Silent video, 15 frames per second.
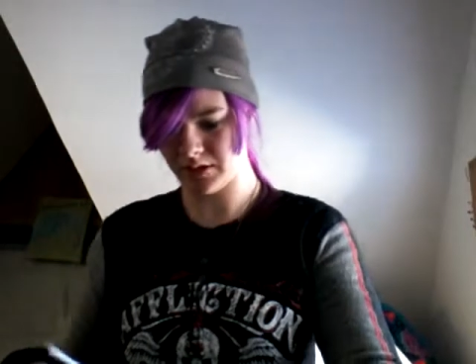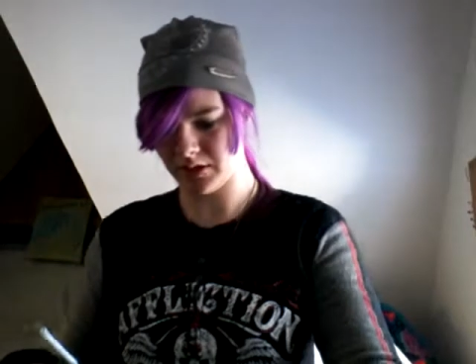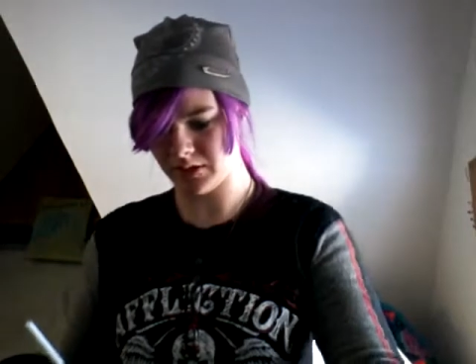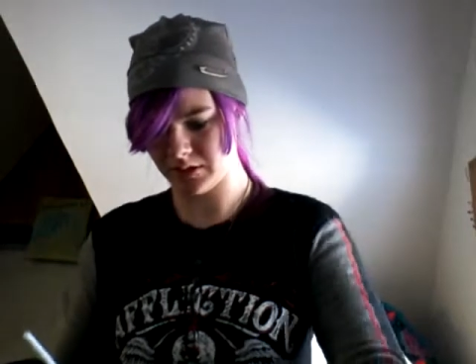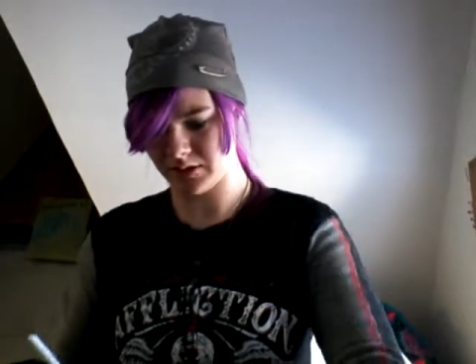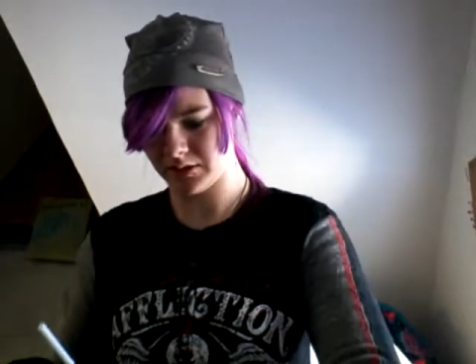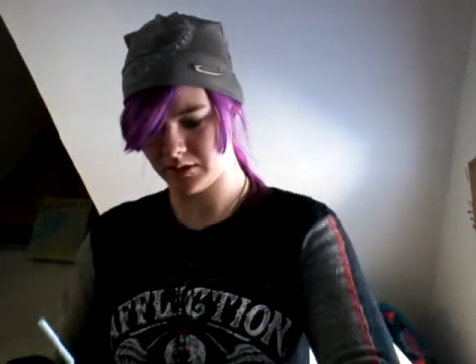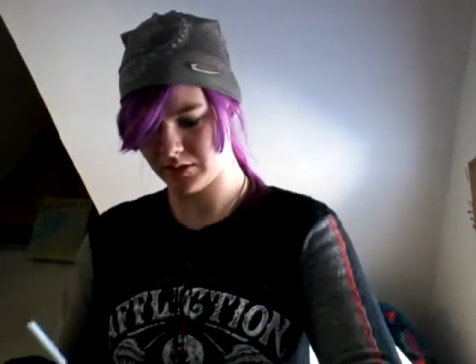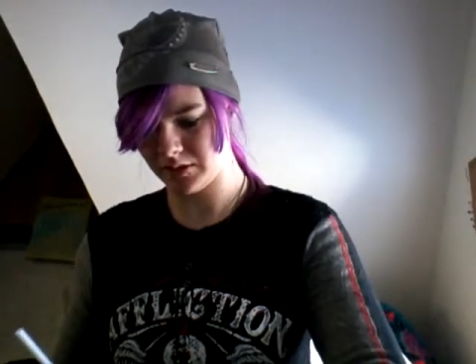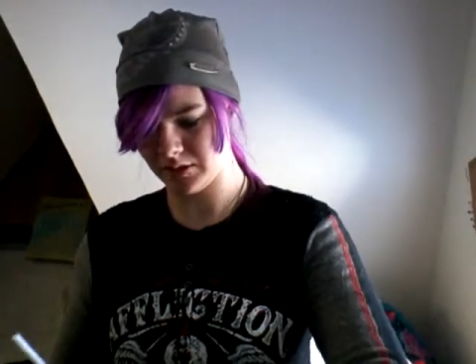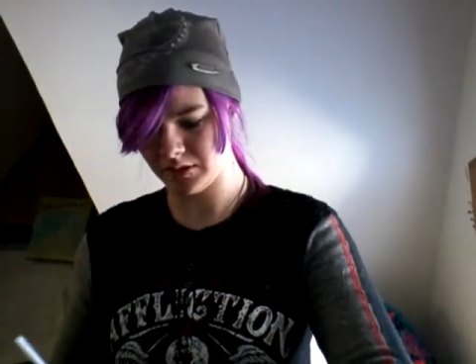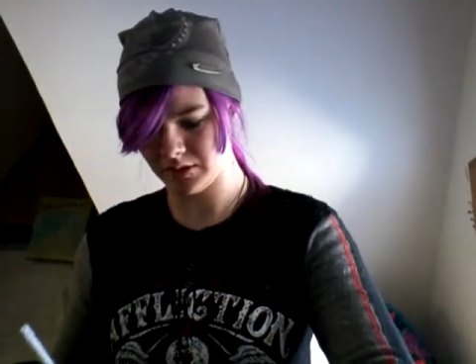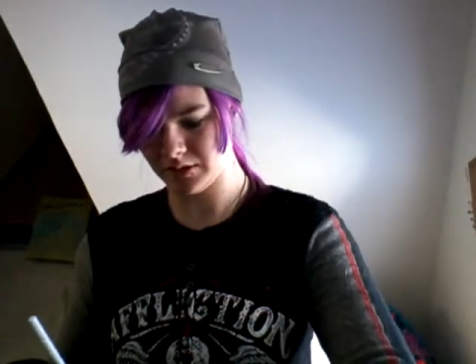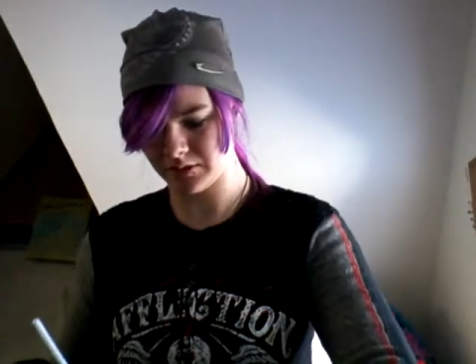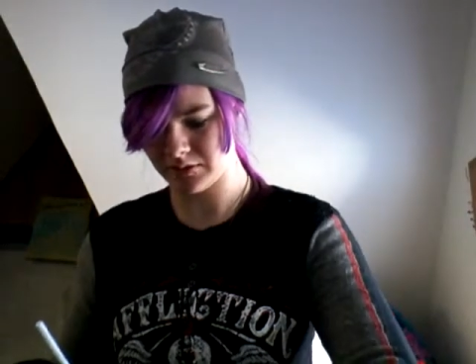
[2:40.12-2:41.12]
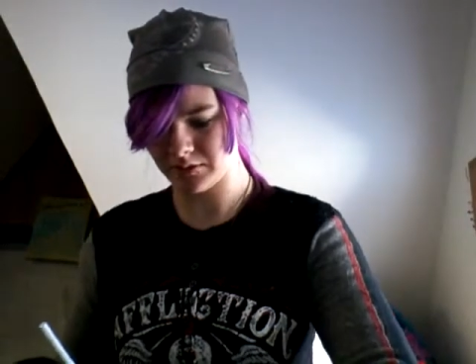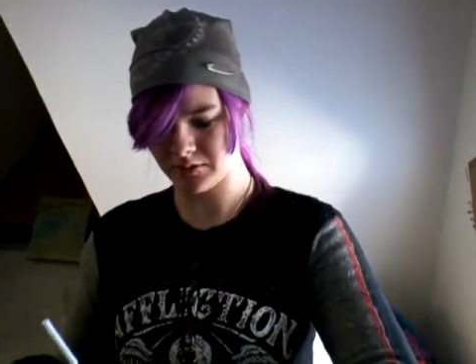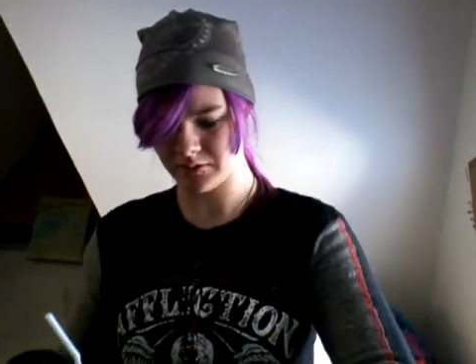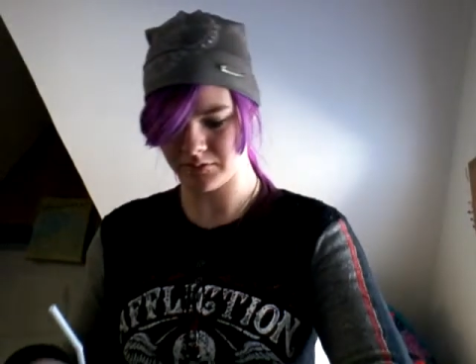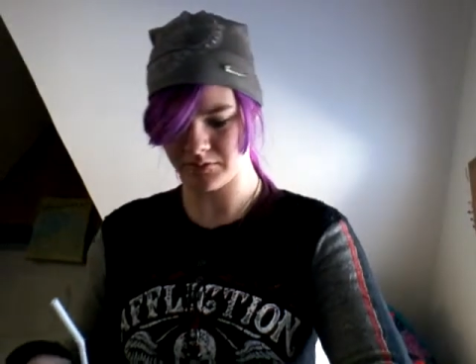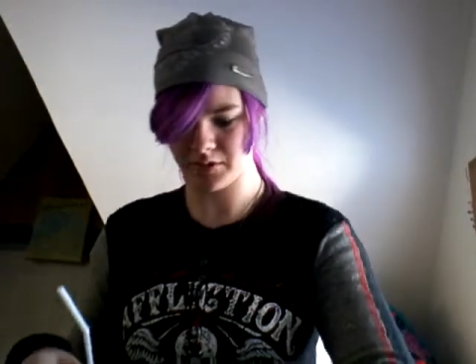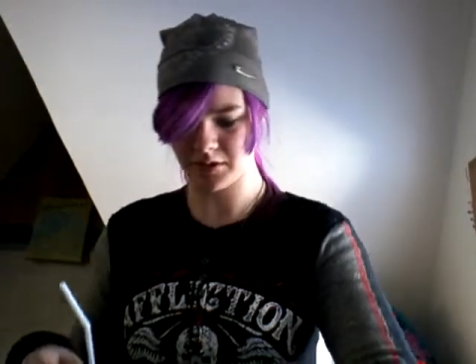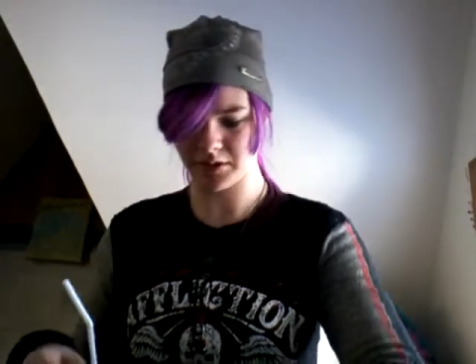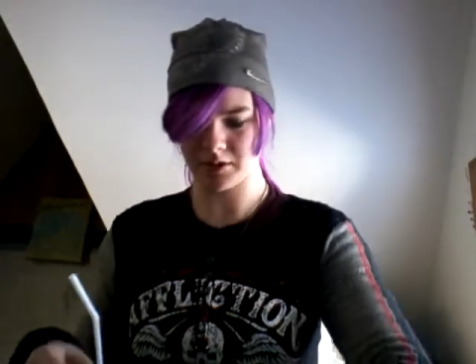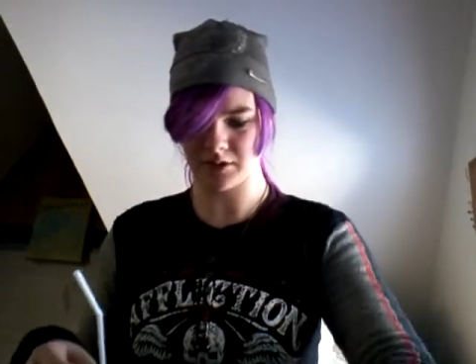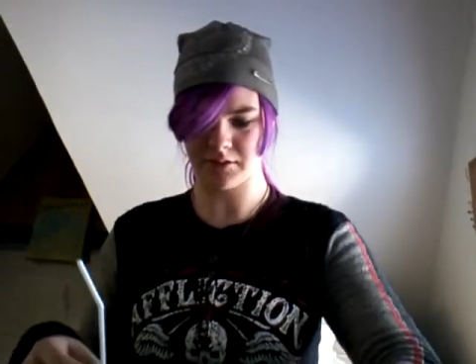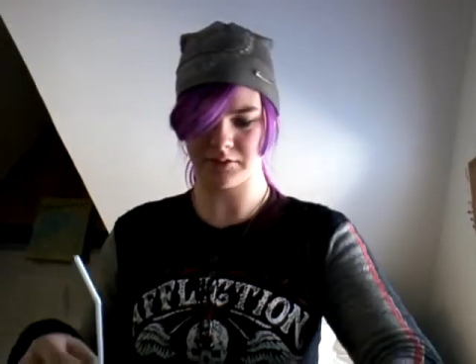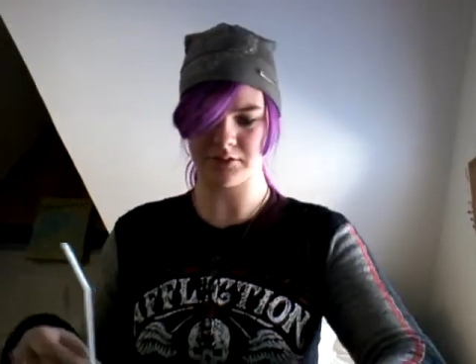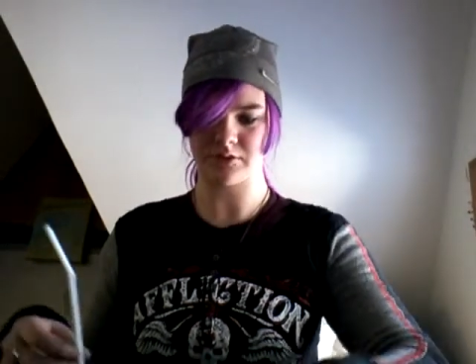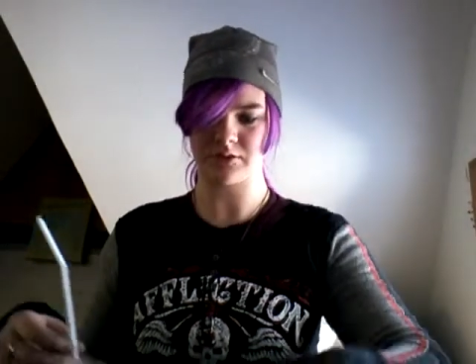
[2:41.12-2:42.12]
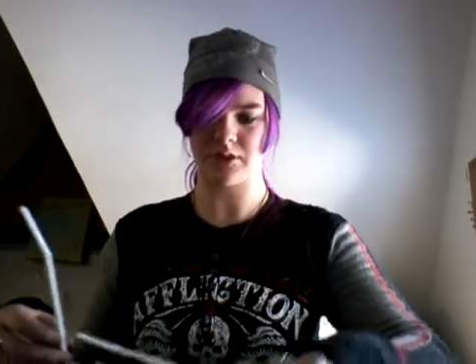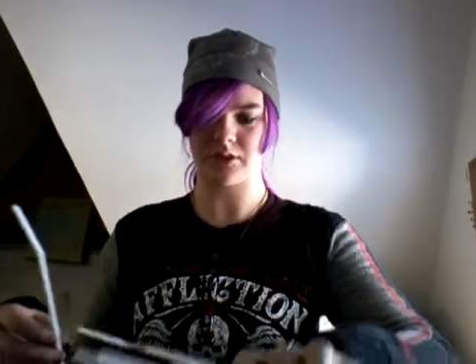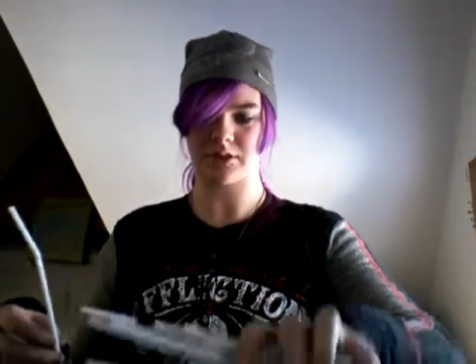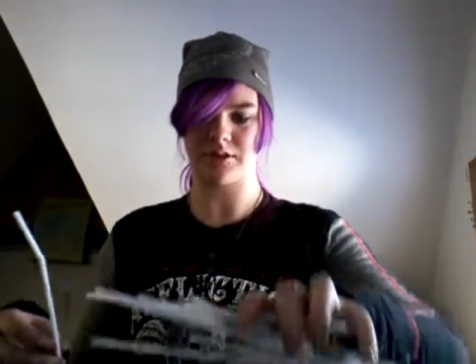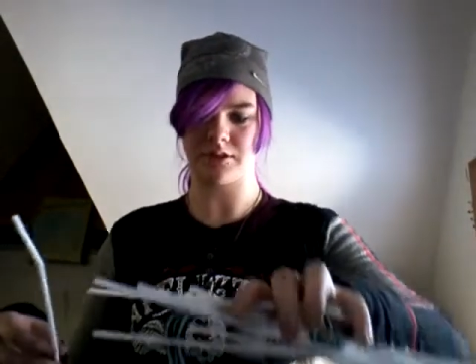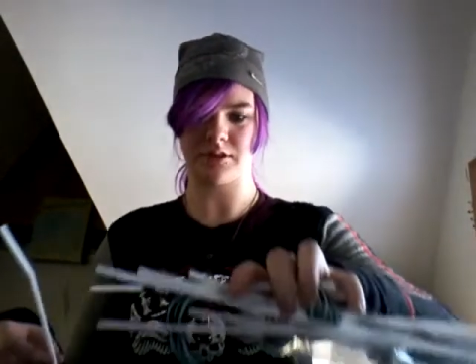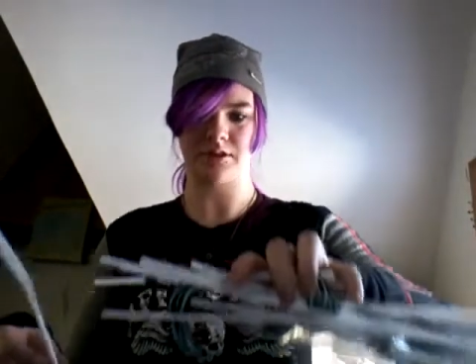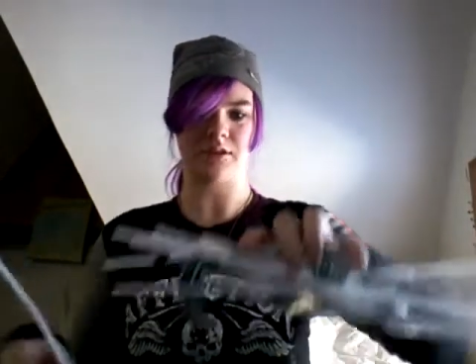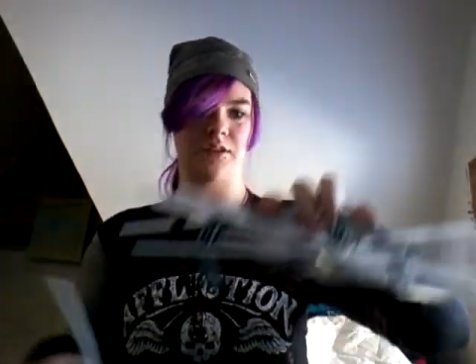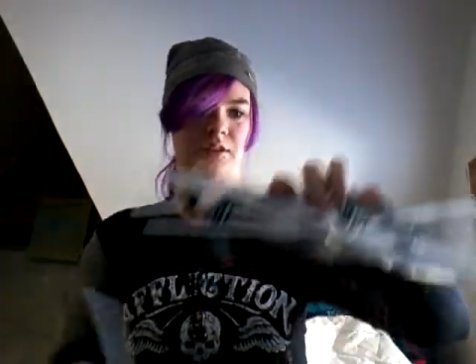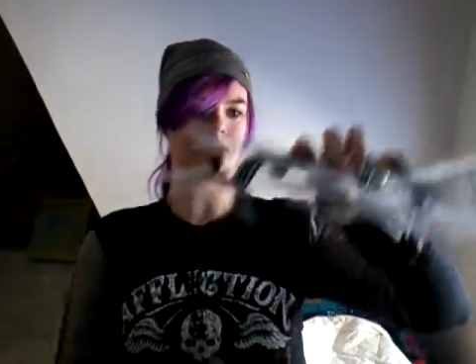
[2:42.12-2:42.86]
Mm, mm. Fuck off straws.